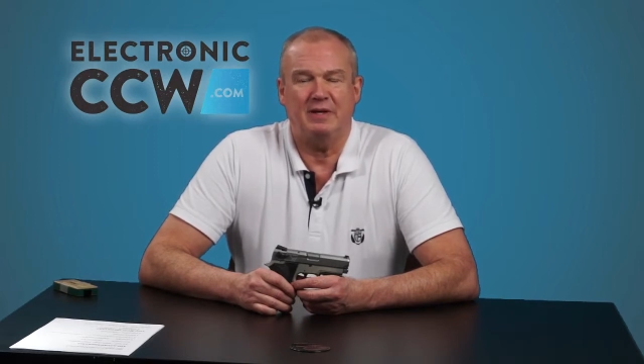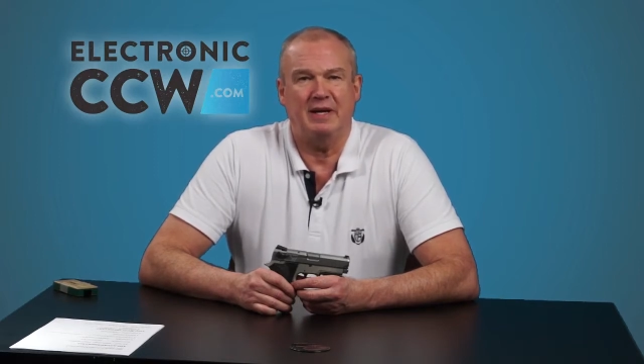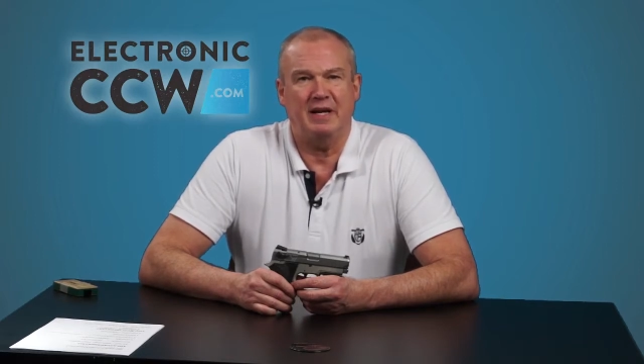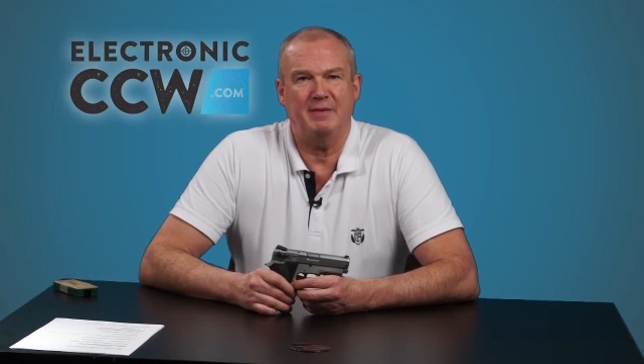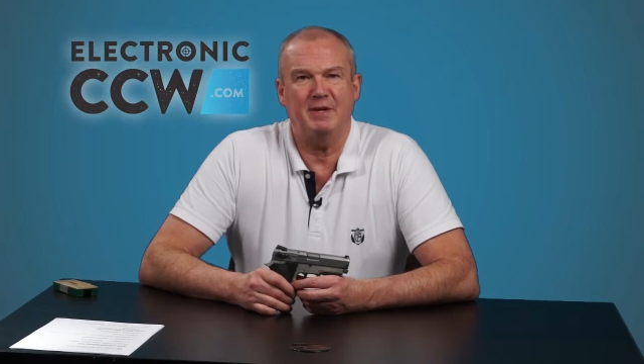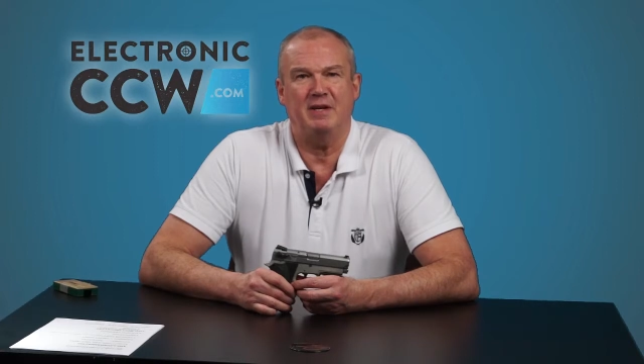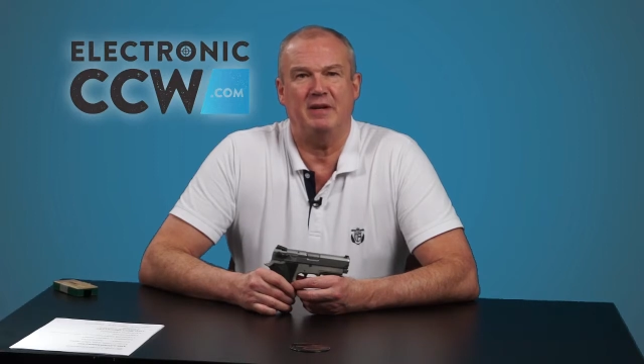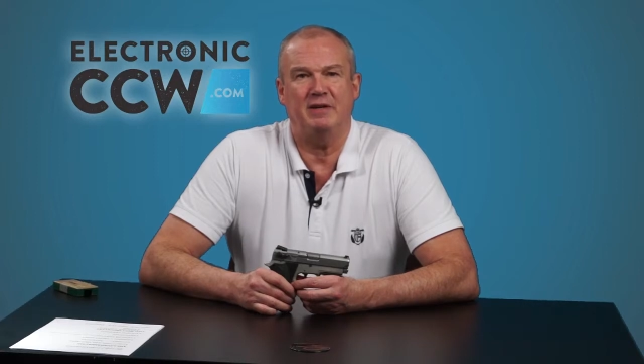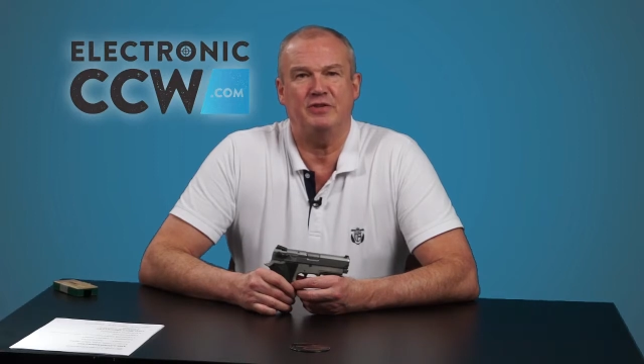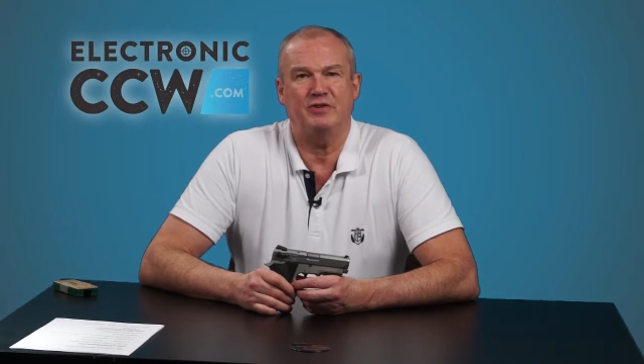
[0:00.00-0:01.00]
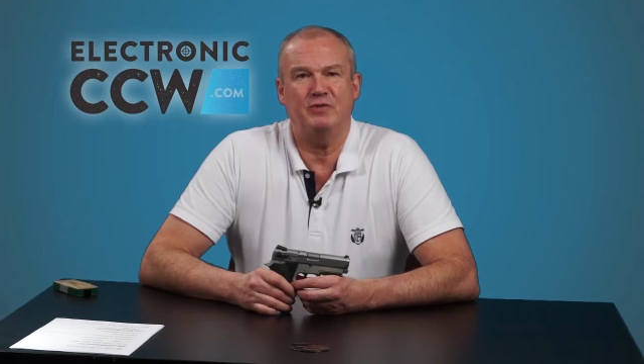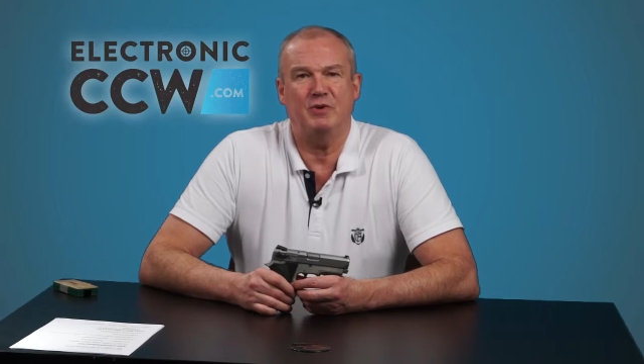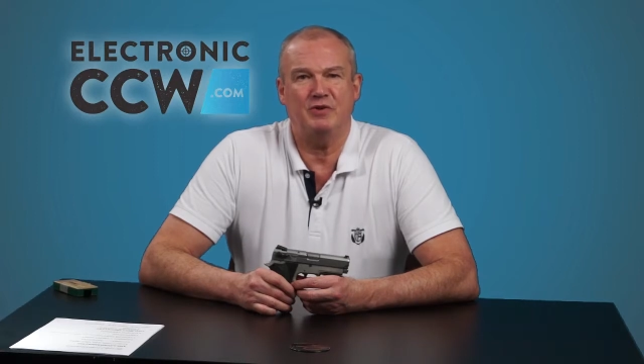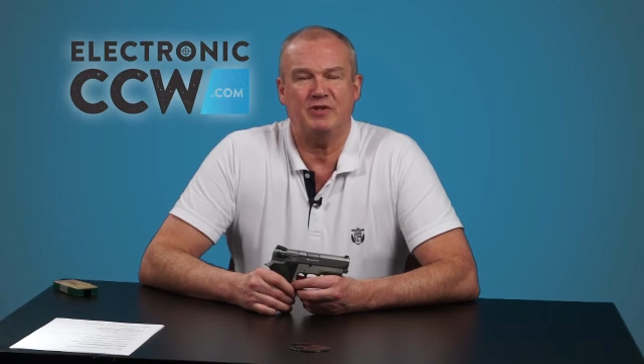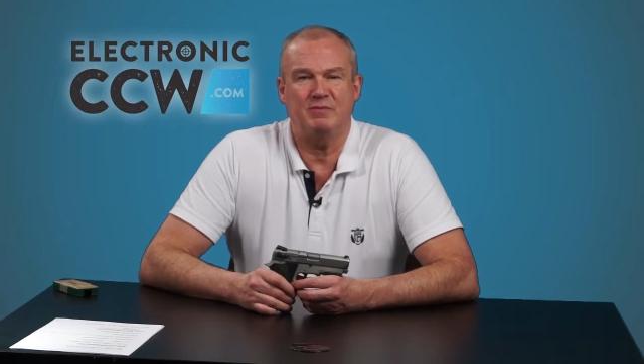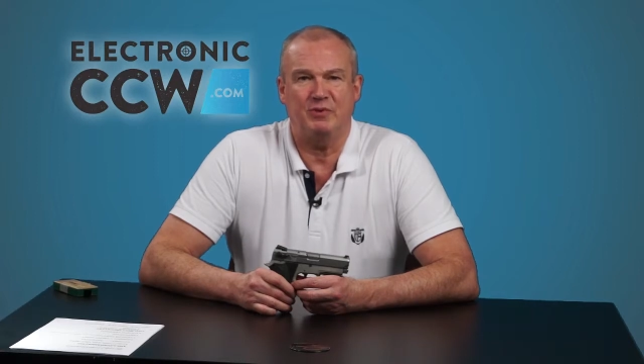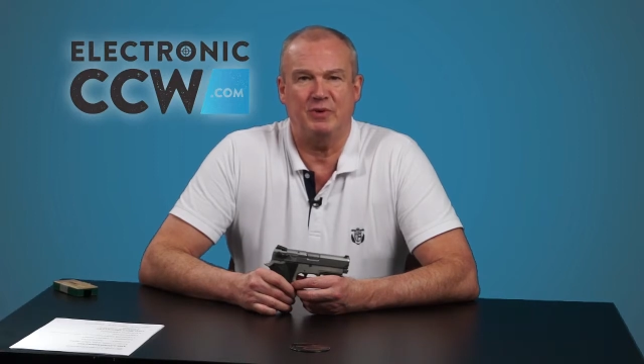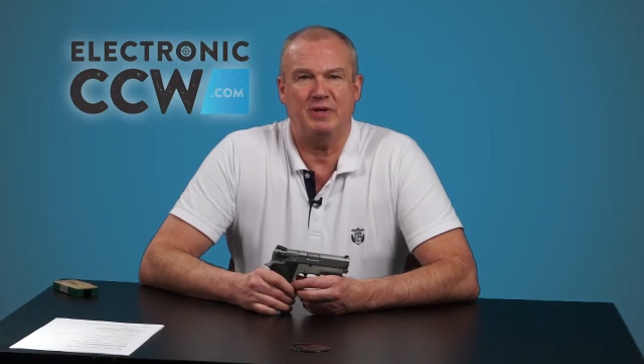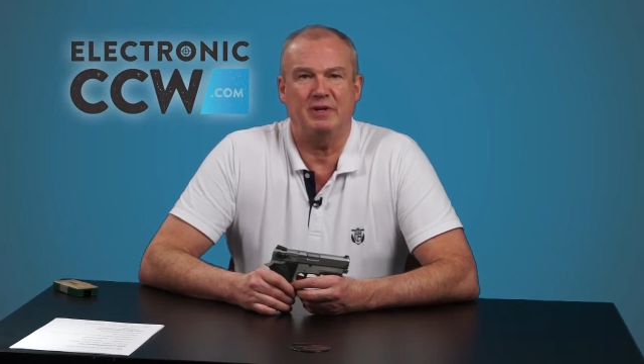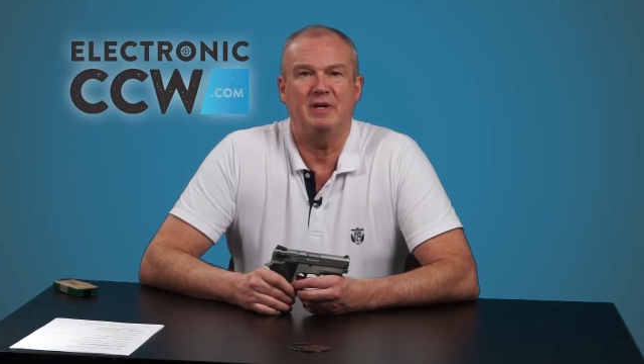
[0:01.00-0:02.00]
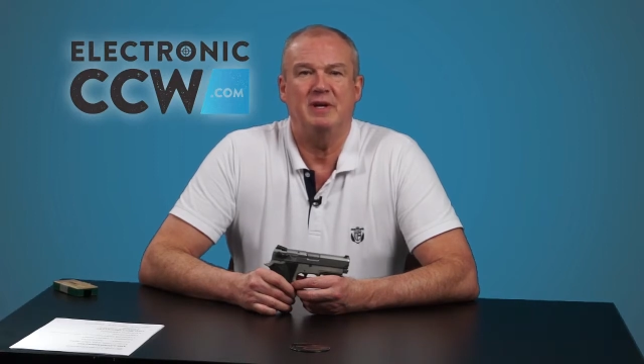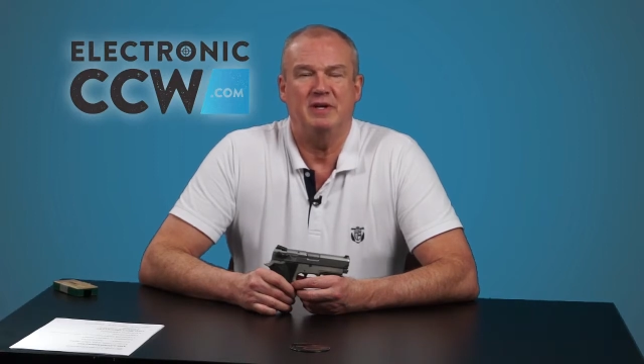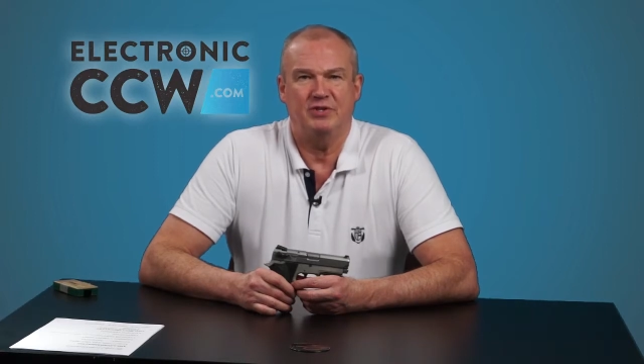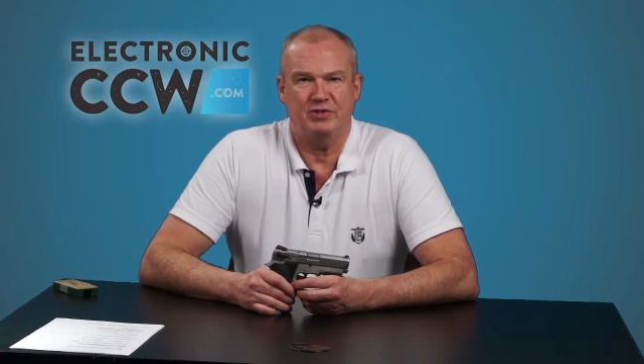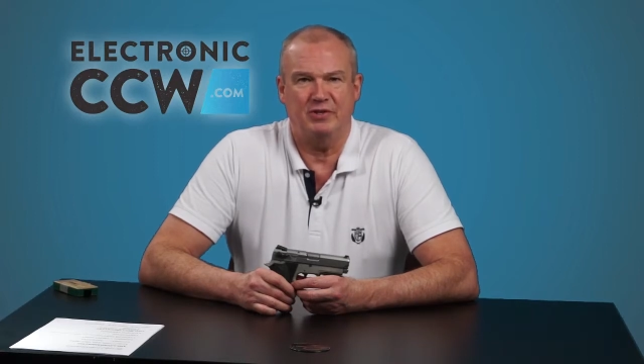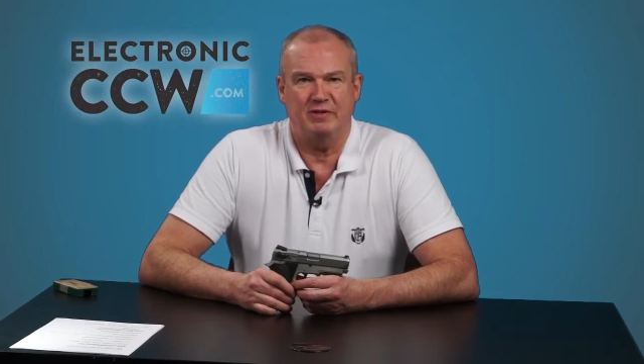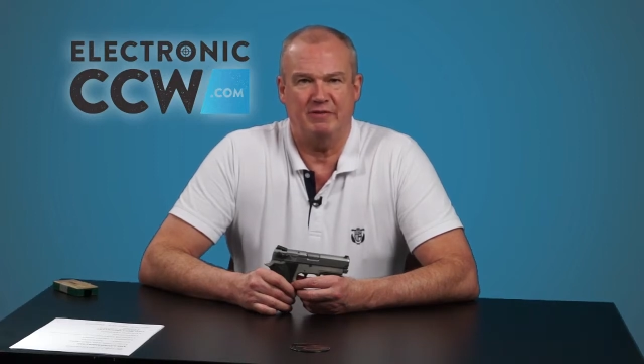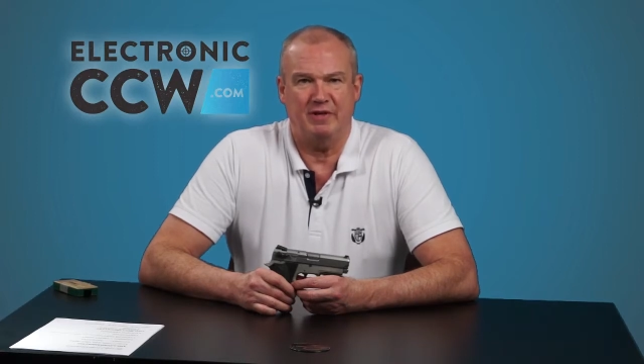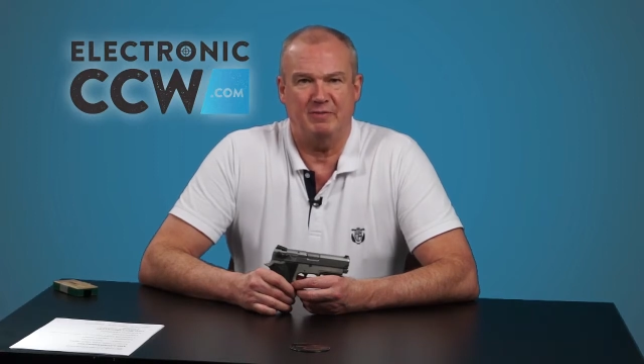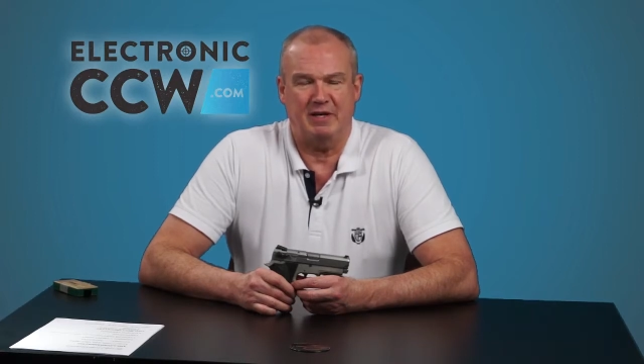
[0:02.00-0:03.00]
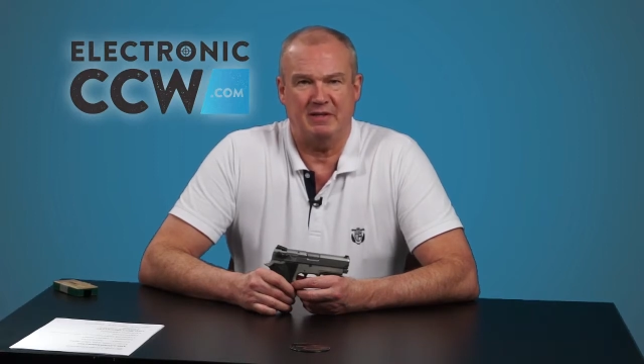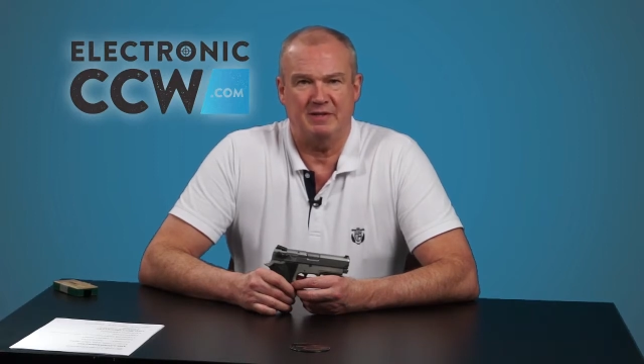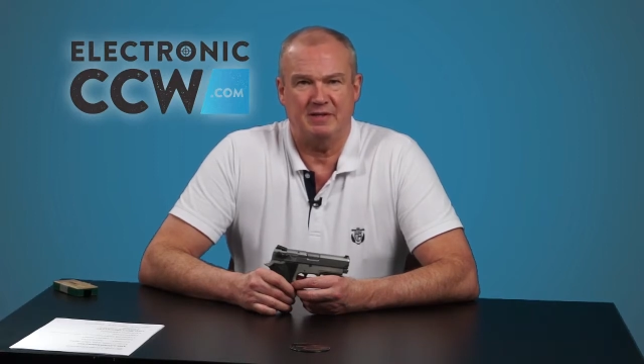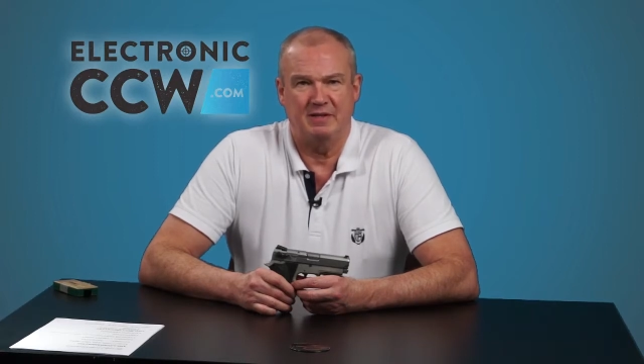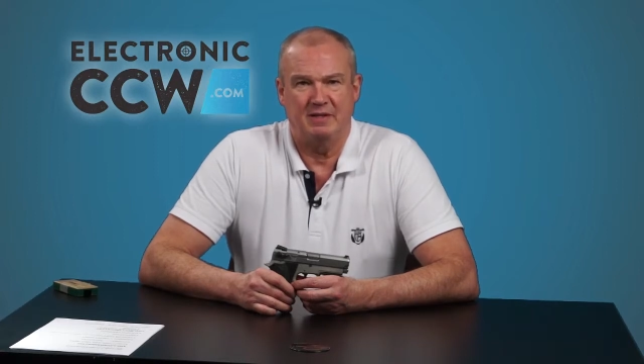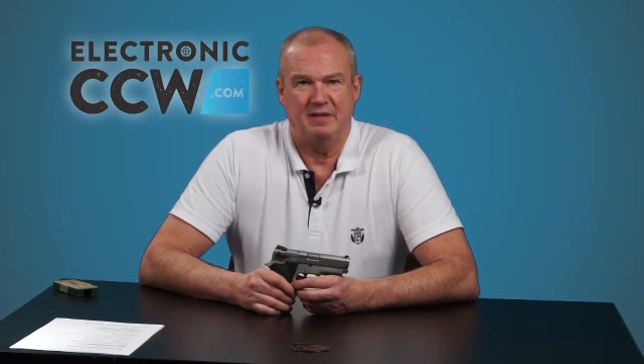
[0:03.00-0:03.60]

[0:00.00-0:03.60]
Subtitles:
and aiming are the two most important shooting fundamentals.